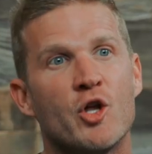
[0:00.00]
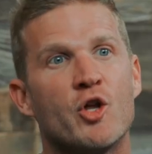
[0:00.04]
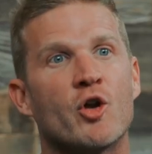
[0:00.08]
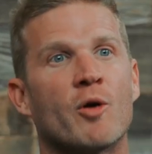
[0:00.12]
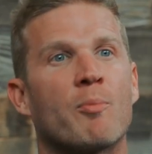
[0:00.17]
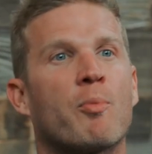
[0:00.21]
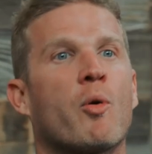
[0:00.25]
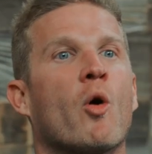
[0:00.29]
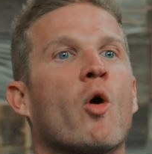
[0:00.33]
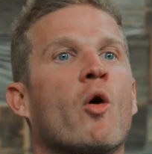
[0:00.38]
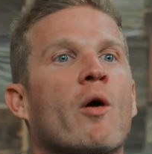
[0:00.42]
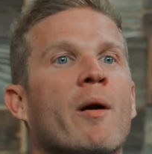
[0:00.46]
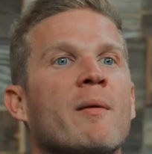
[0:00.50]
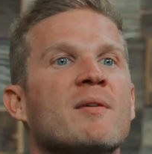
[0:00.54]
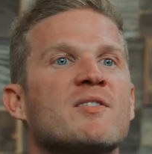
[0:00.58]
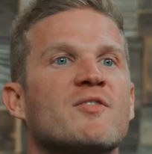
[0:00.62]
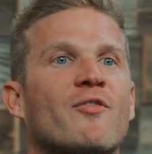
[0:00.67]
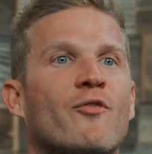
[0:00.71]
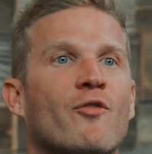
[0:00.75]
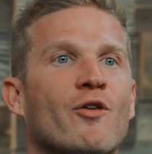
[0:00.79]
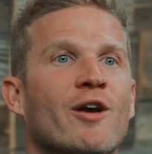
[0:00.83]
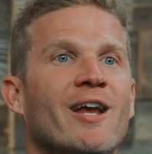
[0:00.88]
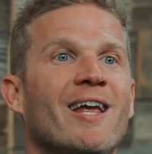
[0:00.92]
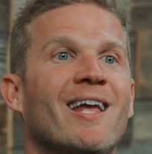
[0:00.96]
your program is
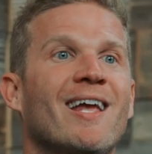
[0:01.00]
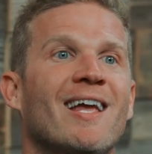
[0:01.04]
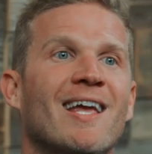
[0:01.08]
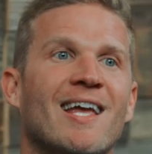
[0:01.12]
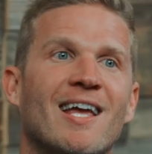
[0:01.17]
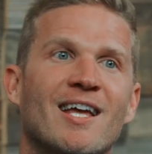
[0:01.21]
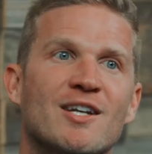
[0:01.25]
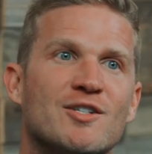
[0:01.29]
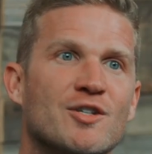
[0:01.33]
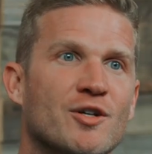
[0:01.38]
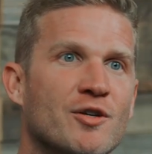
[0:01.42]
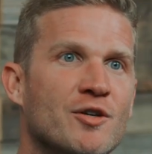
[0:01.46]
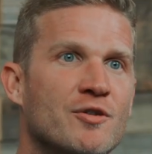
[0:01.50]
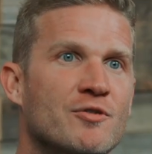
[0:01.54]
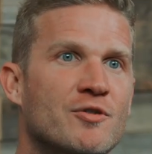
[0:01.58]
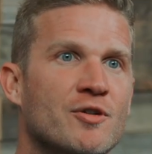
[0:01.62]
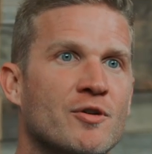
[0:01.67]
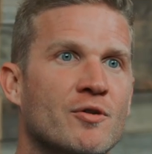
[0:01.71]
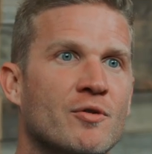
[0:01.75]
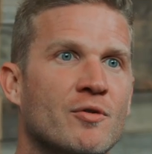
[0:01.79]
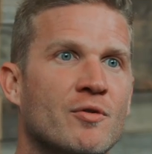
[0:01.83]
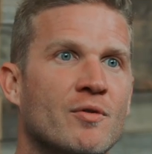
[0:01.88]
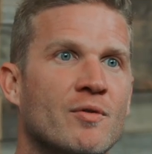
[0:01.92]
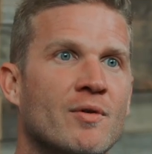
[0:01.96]
free until you
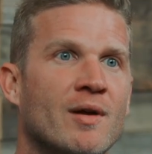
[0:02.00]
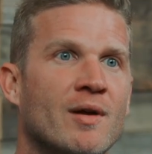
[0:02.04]
do.